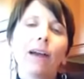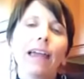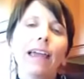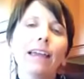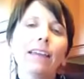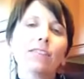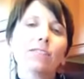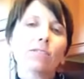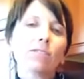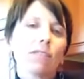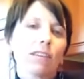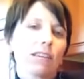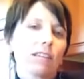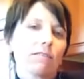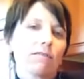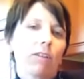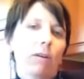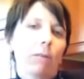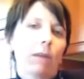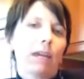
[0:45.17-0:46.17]
Answer
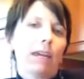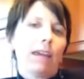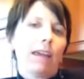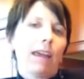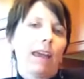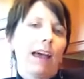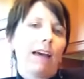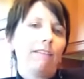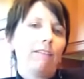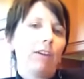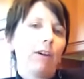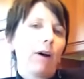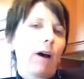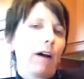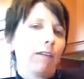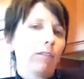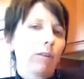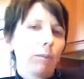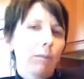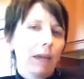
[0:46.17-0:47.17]
this for me. Have you
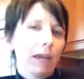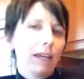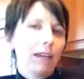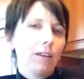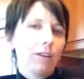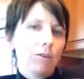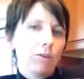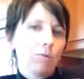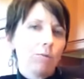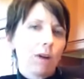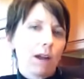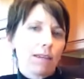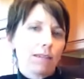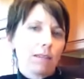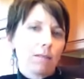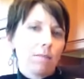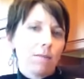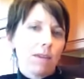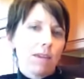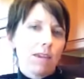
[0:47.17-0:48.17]
ever made a new
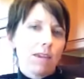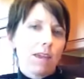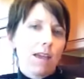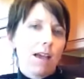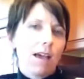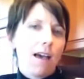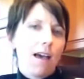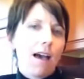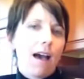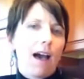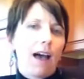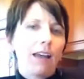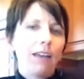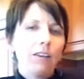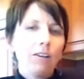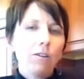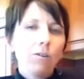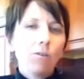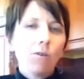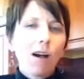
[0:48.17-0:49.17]
recipe, a
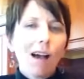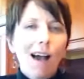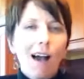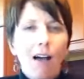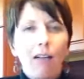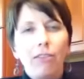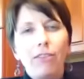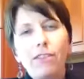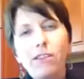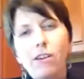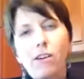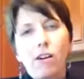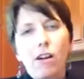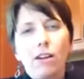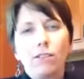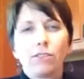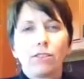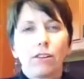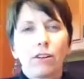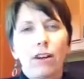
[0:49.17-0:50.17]
new healthier
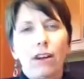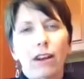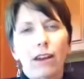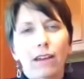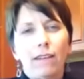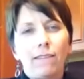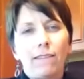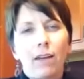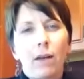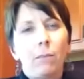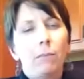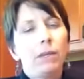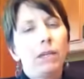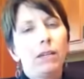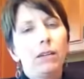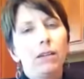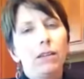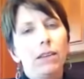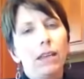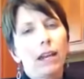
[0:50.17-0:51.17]
alternative, a
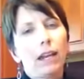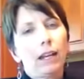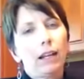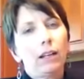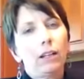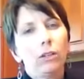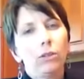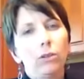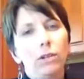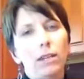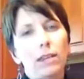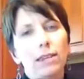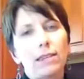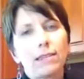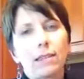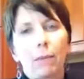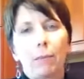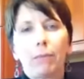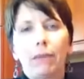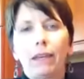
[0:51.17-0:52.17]
meal that included
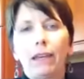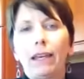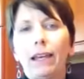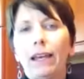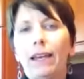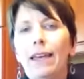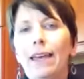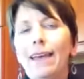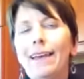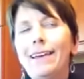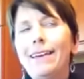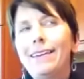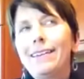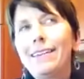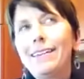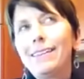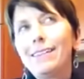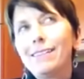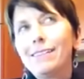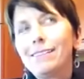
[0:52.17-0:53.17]
something,
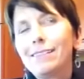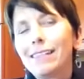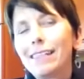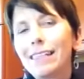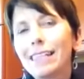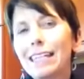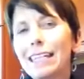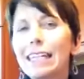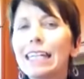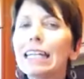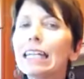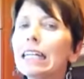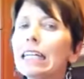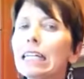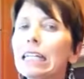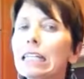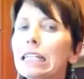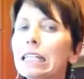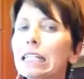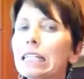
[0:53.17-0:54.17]
that the
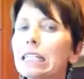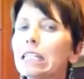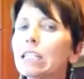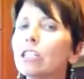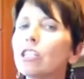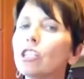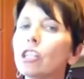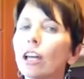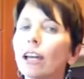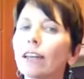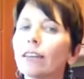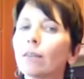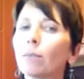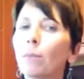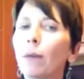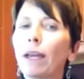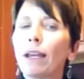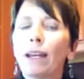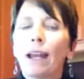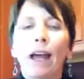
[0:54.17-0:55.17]
kids just
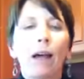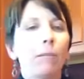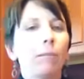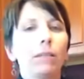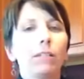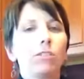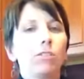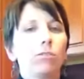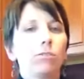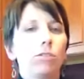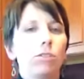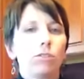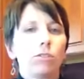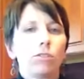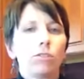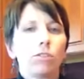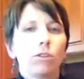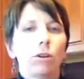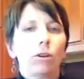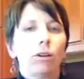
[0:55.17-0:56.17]
might not be too
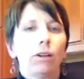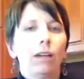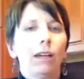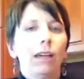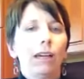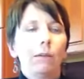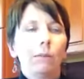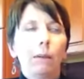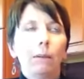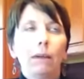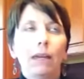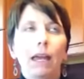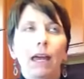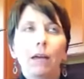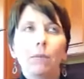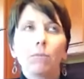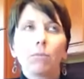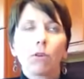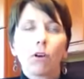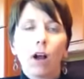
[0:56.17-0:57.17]
used to? Maybe it
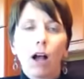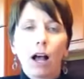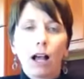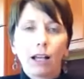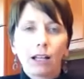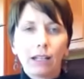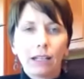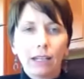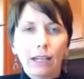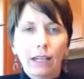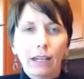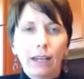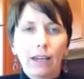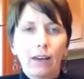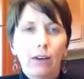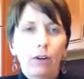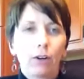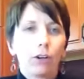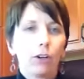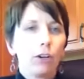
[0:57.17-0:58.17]
had broccoli in
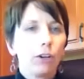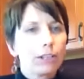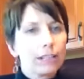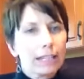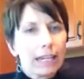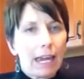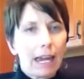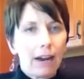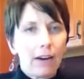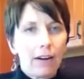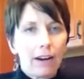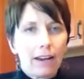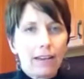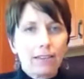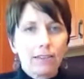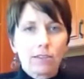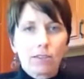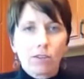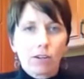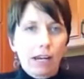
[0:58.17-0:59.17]
it or cooked
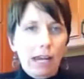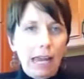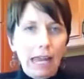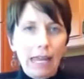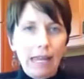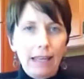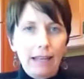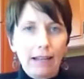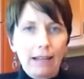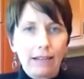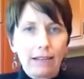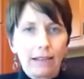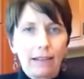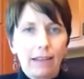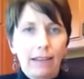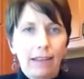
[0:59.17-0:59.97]
carrots or kale.